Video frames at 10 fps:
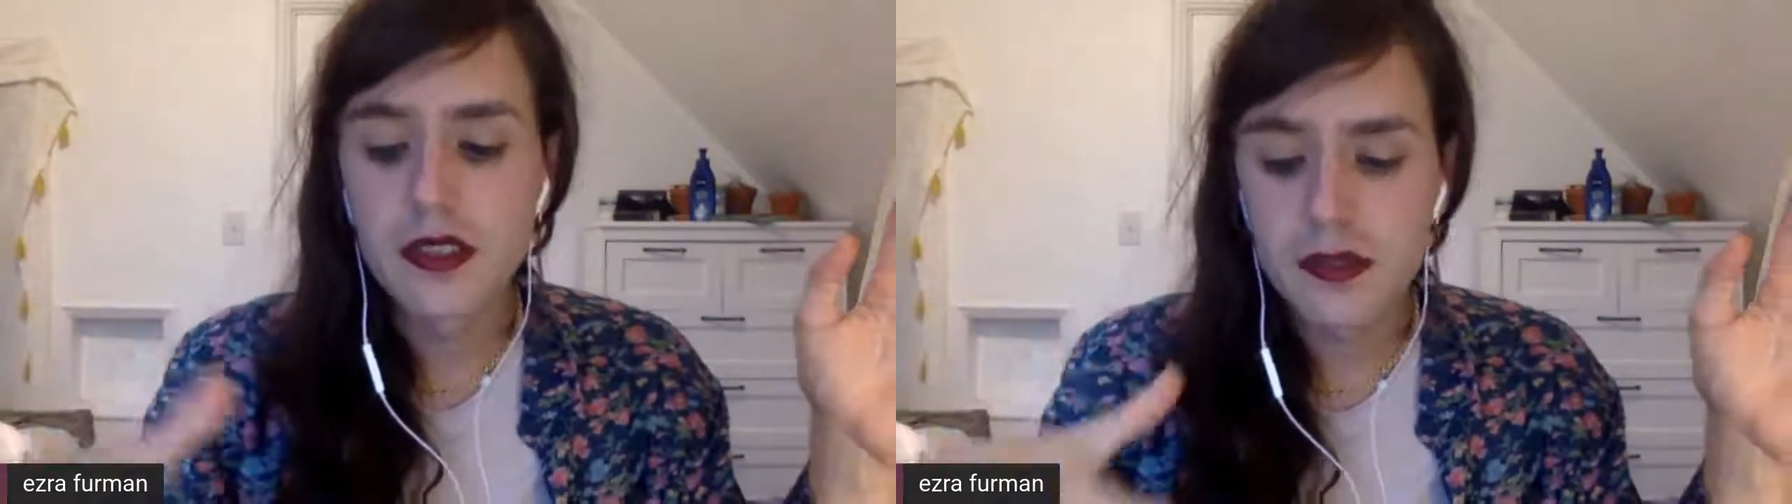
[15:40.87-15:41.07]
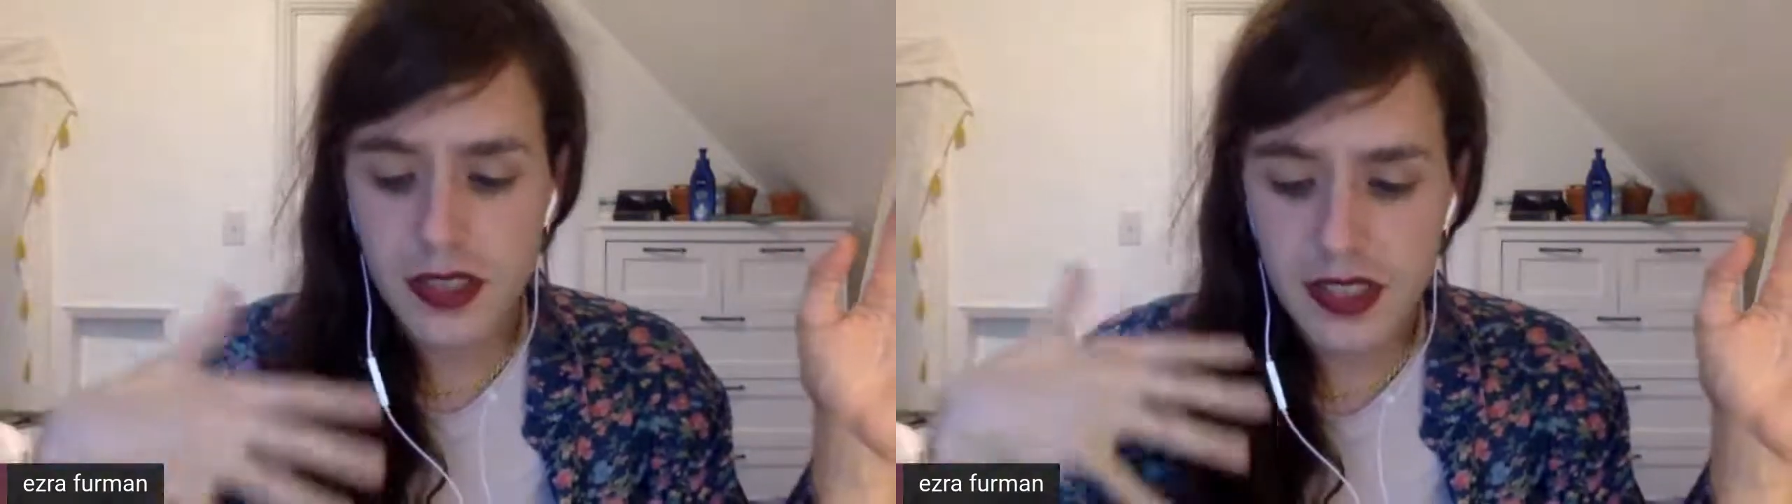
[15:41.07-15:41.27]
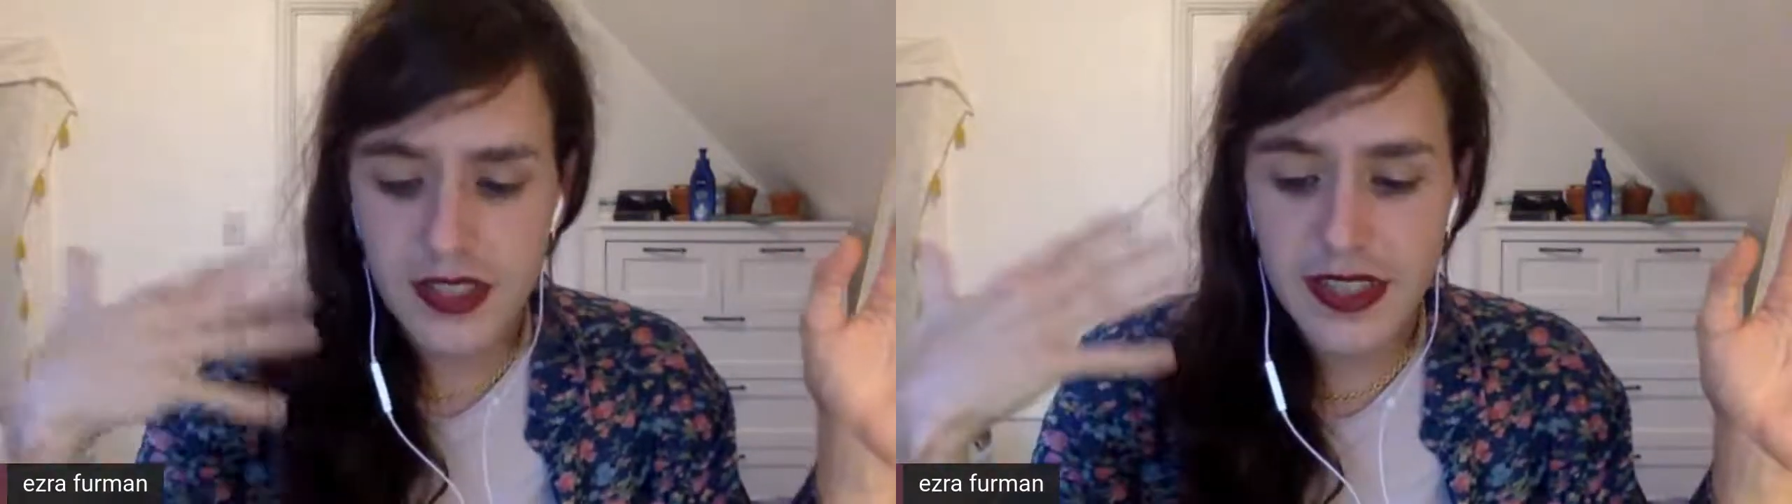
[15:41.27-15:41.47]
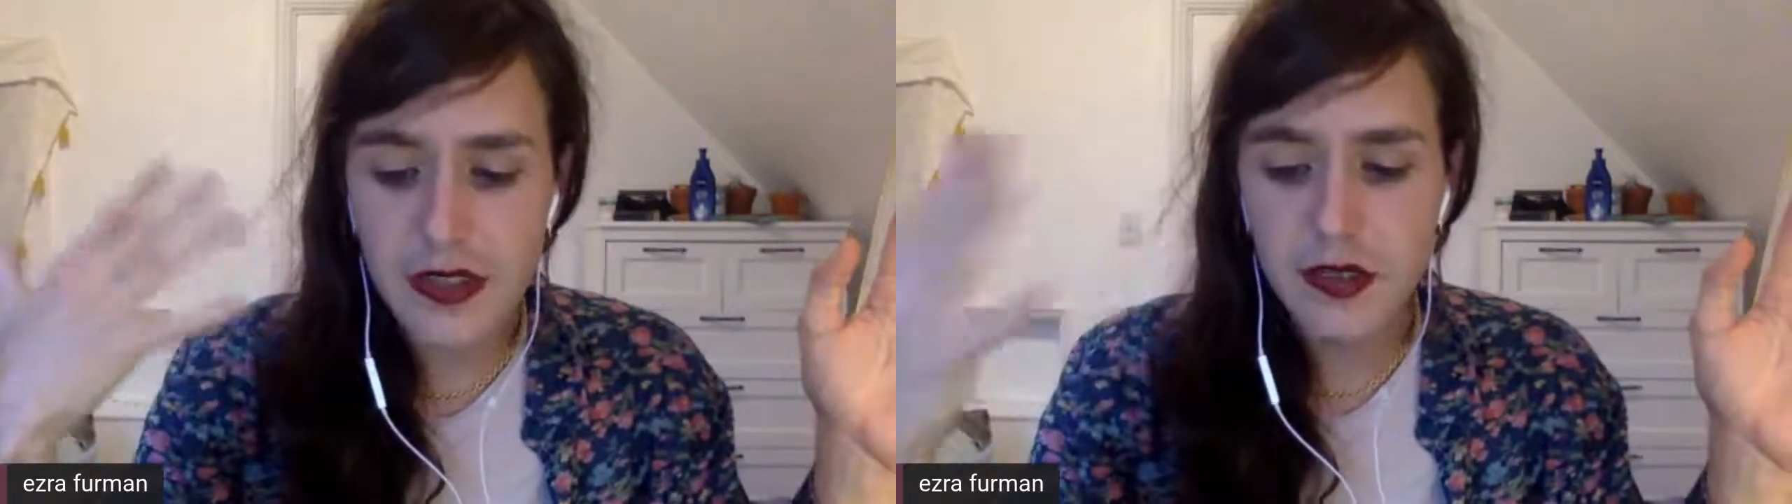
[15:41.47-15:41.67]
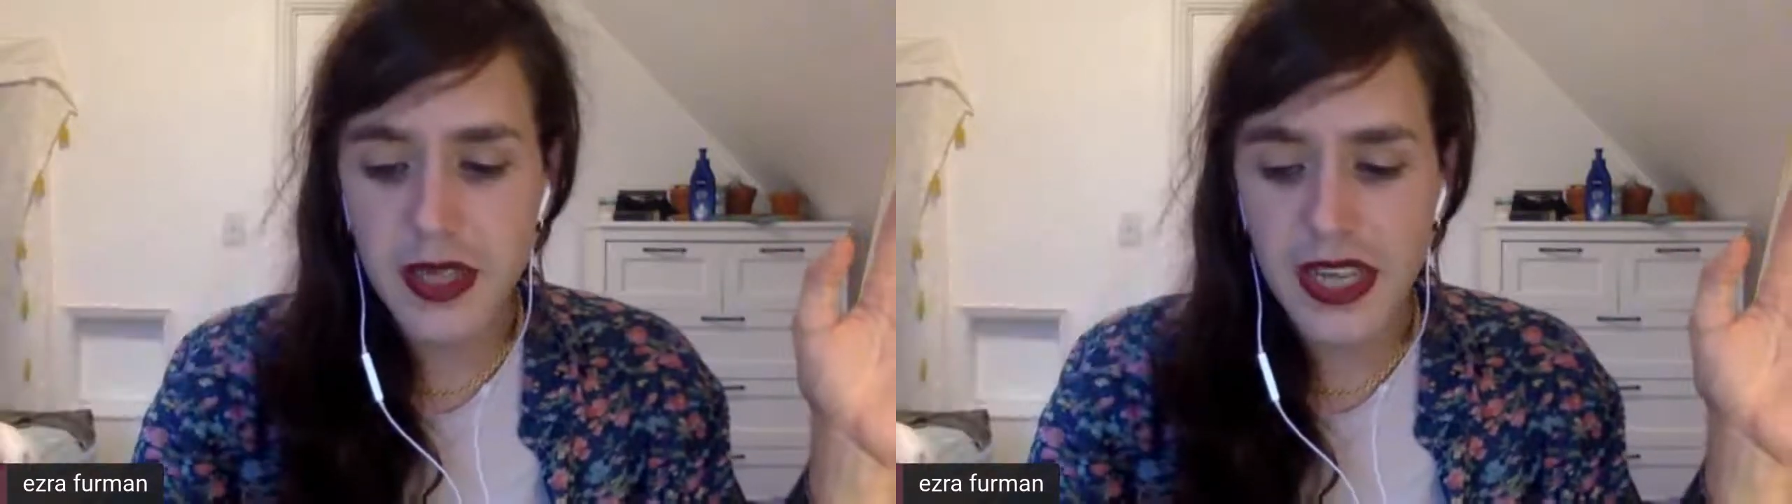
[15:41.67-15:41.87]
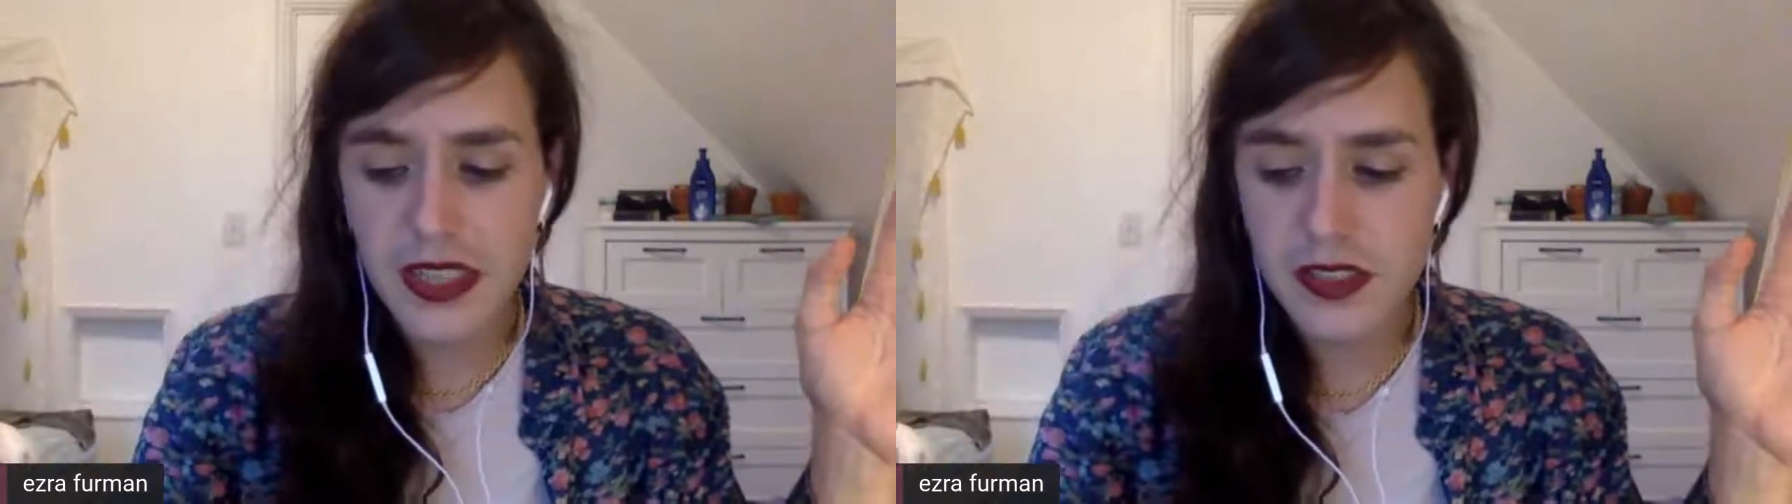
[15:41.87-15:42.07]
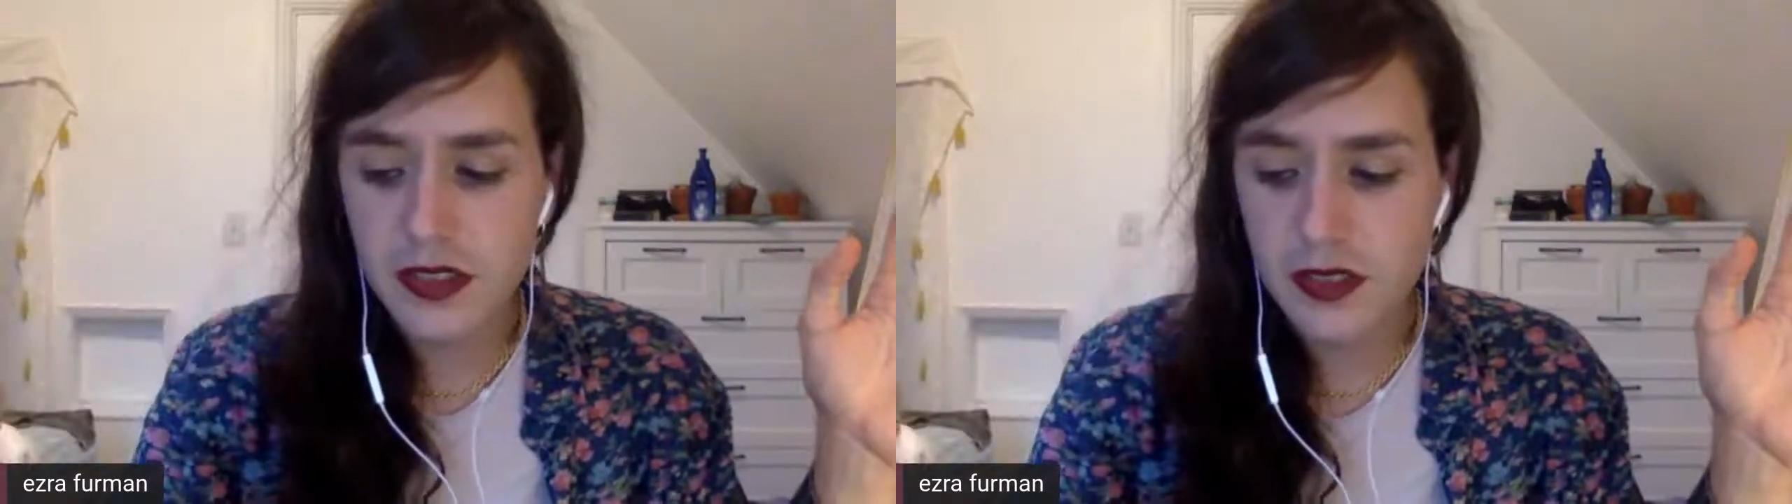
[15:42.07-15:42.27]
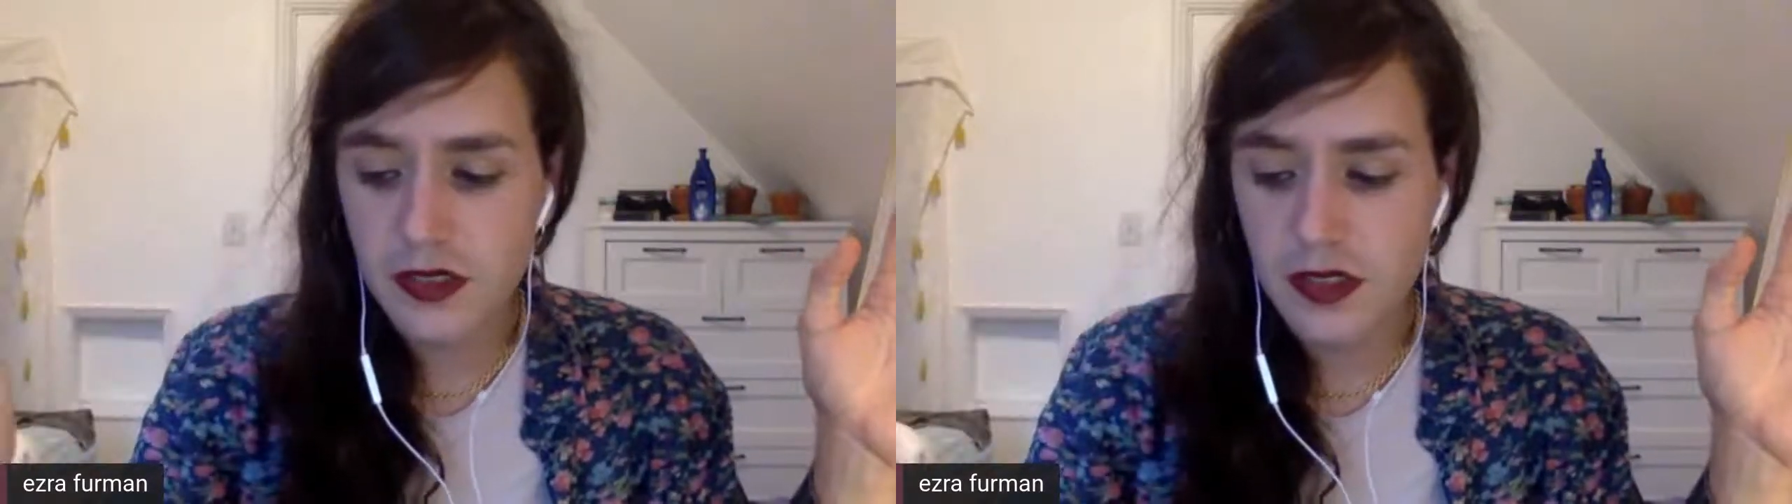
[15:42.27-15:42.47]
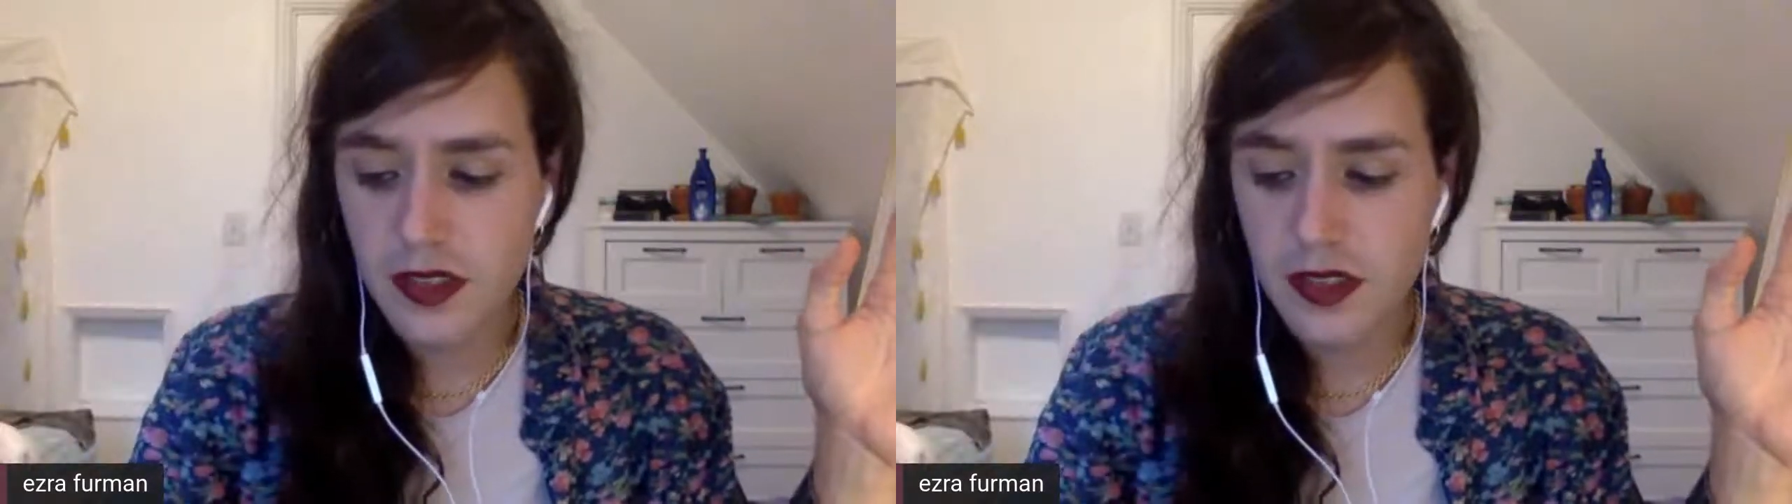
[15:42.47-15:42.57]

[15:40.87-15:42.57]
Really, that was my attitude,